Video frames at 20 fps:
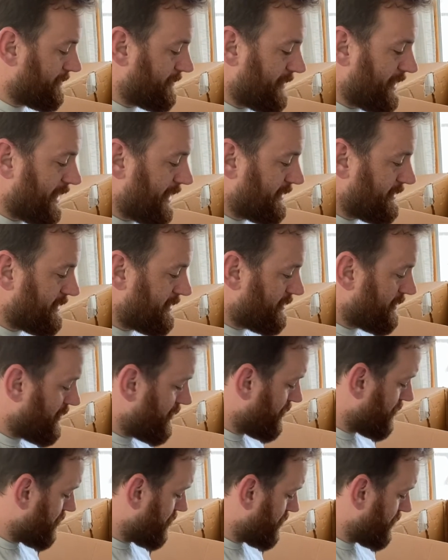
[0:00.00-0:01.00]
I did
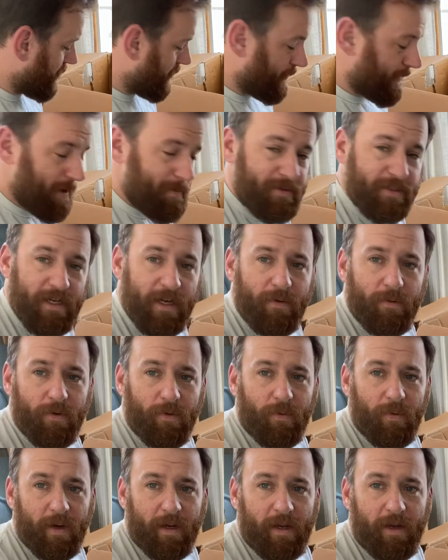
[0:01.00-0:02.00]
go on their website real
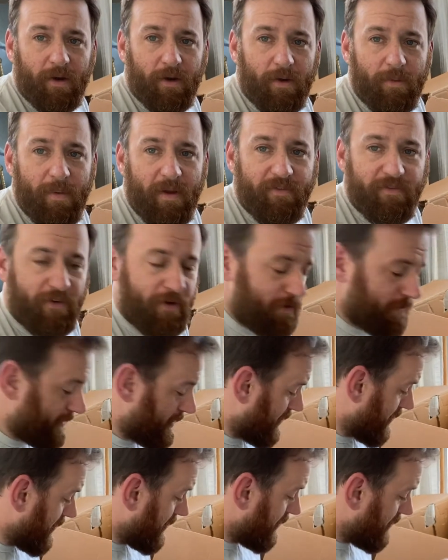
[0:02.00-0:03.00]
quick here on my phone,
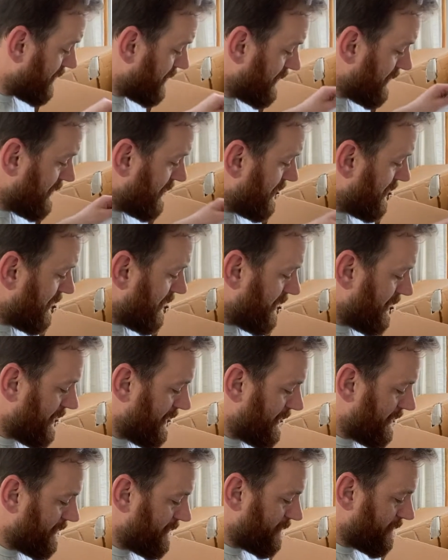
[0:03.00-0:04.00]
and
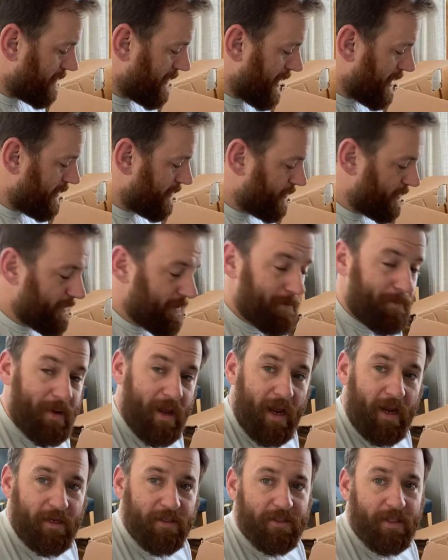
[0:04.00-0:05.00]
right on the
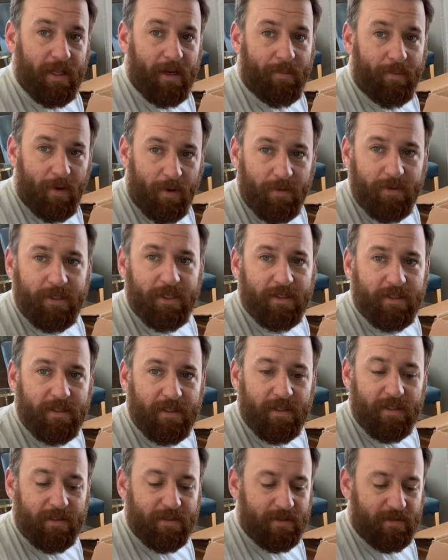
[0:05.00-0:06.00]
page that I purchased
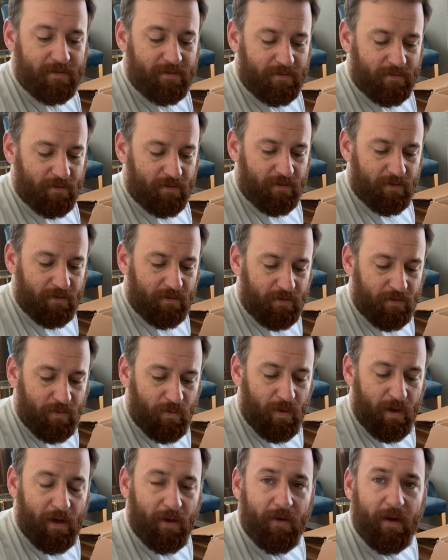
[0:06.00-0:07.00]
this
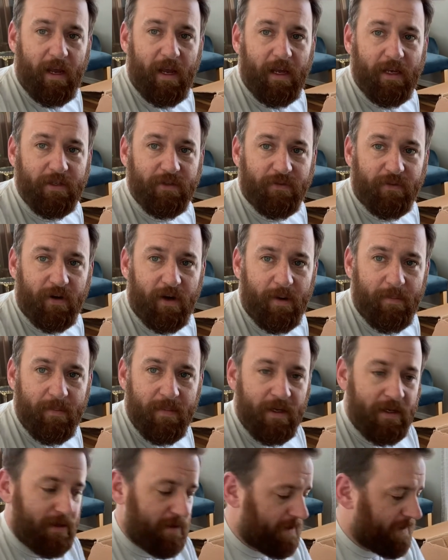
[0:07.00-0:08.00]
quail cage from
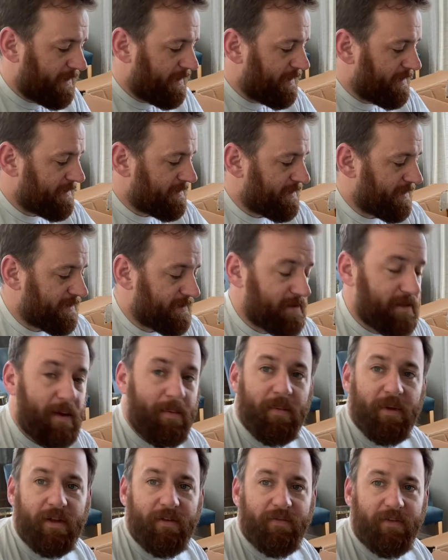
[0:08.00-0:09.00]
is an
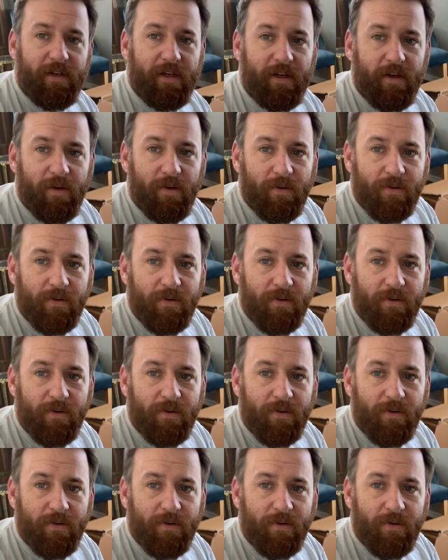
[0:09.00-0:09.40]
assembly video.